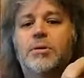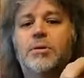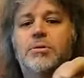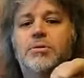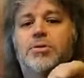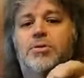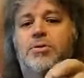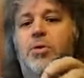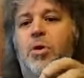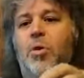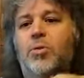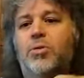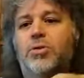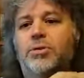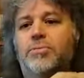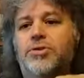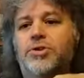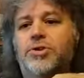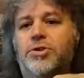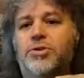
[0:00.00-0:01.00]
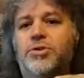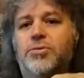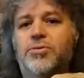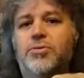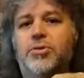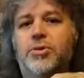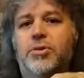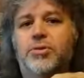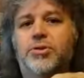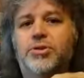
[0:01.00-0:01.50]
to hold him
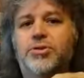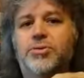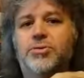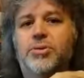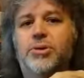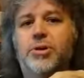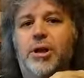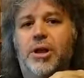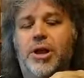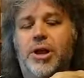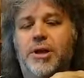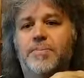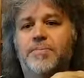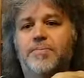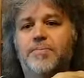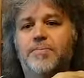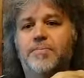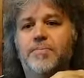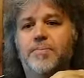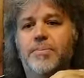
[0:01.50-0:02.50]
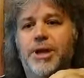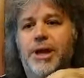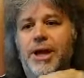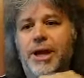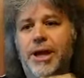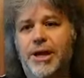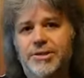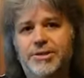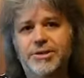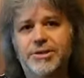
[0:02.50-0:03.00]
secure on the shoreline
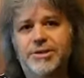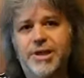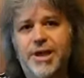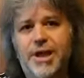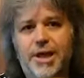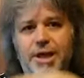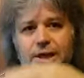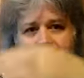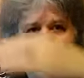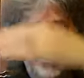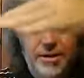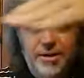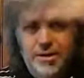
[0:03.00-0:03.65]
as his head